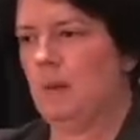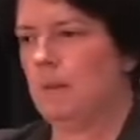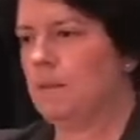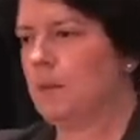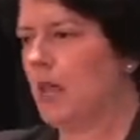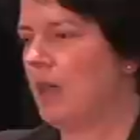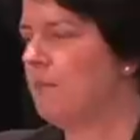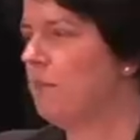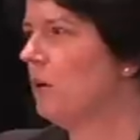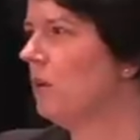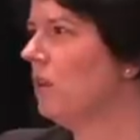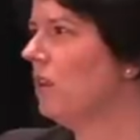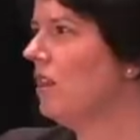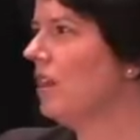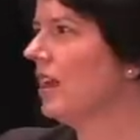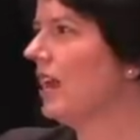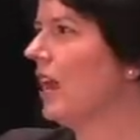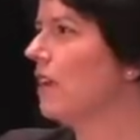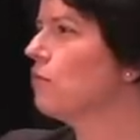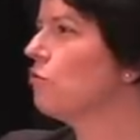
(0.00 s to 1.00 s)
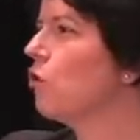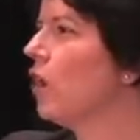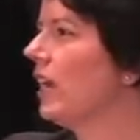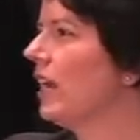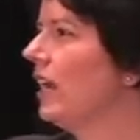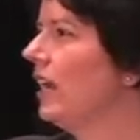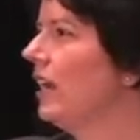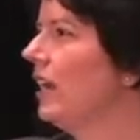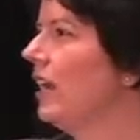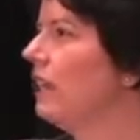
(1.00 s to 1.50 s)
People came
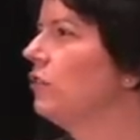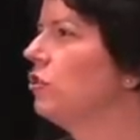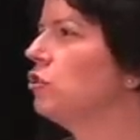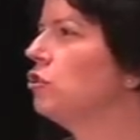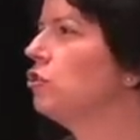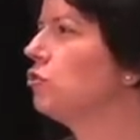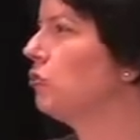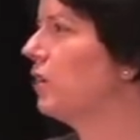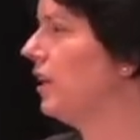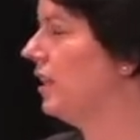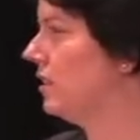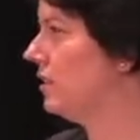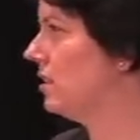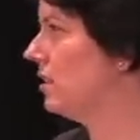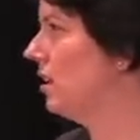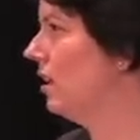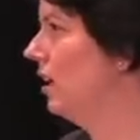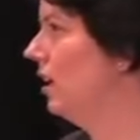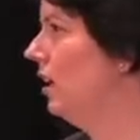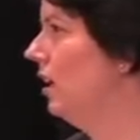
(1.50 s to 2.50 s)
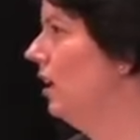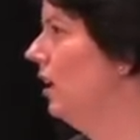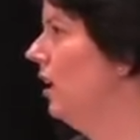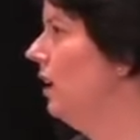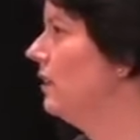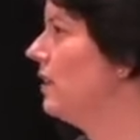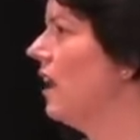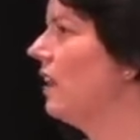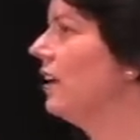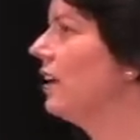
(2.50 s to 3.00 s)
running in the streets,
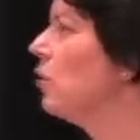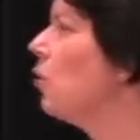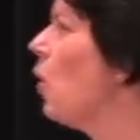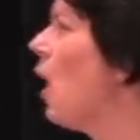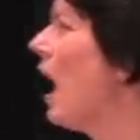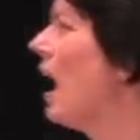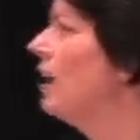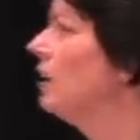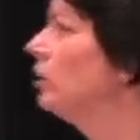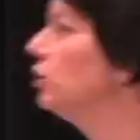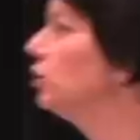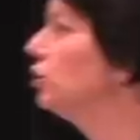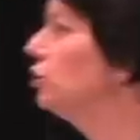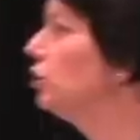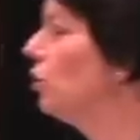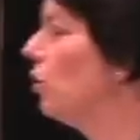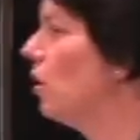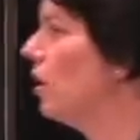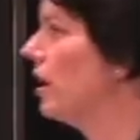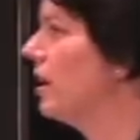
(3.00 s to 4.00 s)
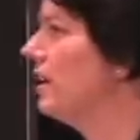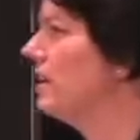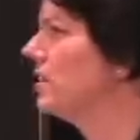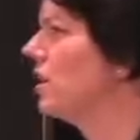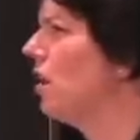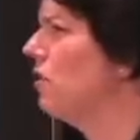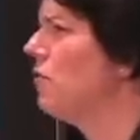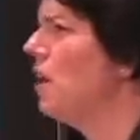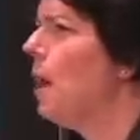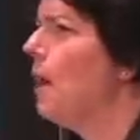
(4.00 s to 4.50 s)
telling wild stories
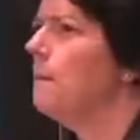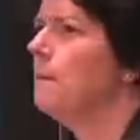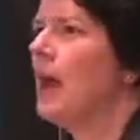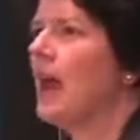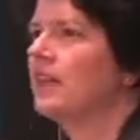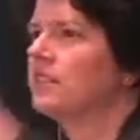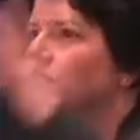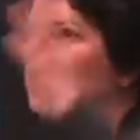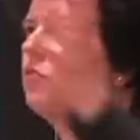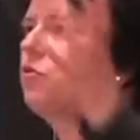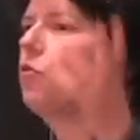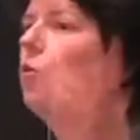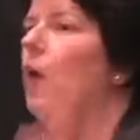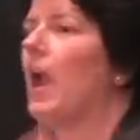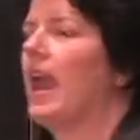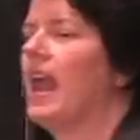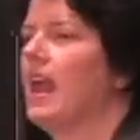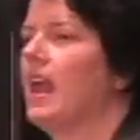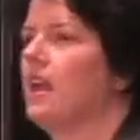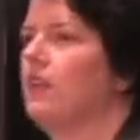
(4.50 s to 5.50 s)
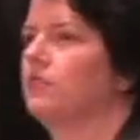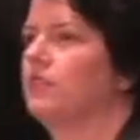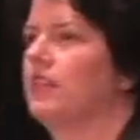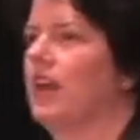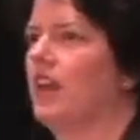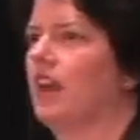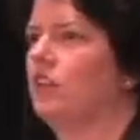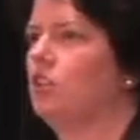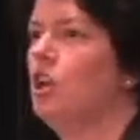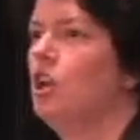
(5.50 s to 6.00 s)
of massive waves
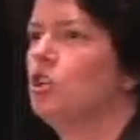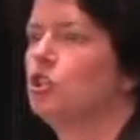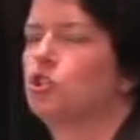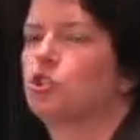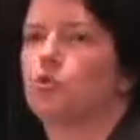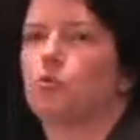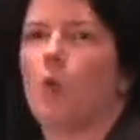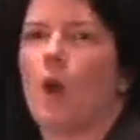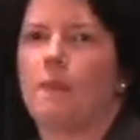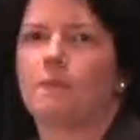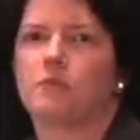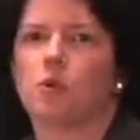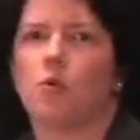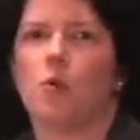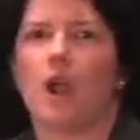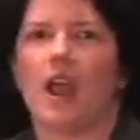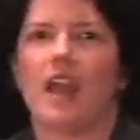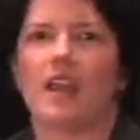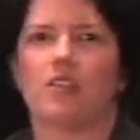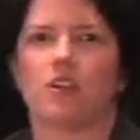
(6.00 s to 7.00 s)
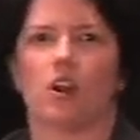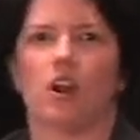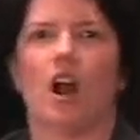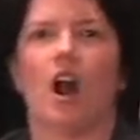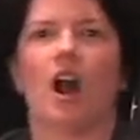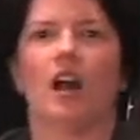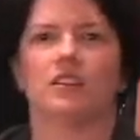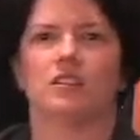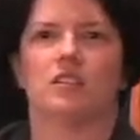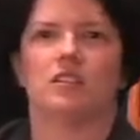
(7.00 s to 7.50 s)
that had swept away their
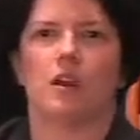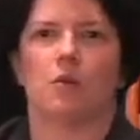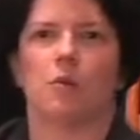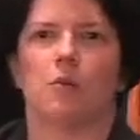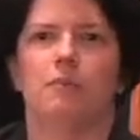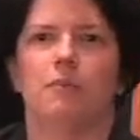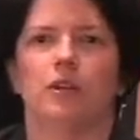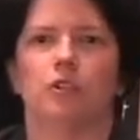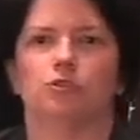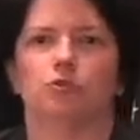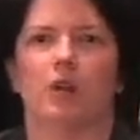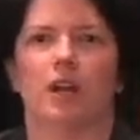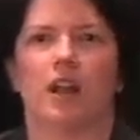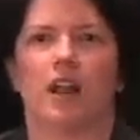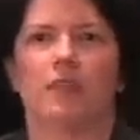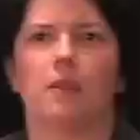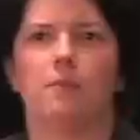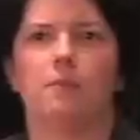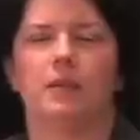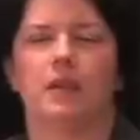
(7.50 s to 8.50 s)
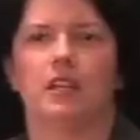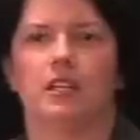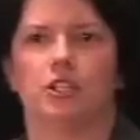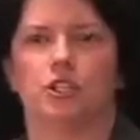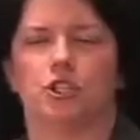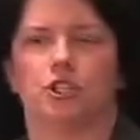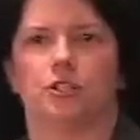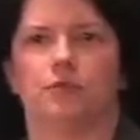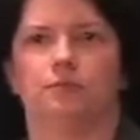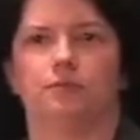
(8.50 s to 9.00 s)
huts that were built right on the
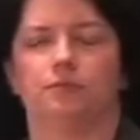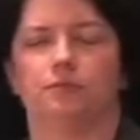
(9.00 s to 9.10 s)
beach.